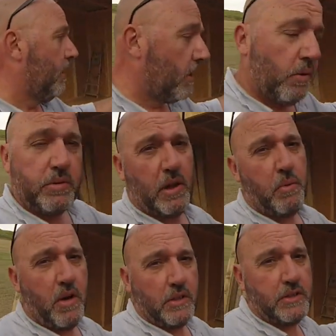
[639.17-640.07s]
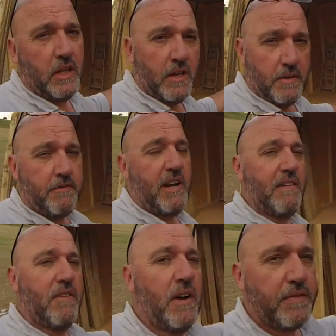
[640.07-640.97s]
it also works for
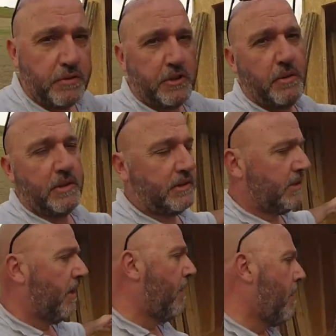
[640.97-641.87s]
air rifle shooters.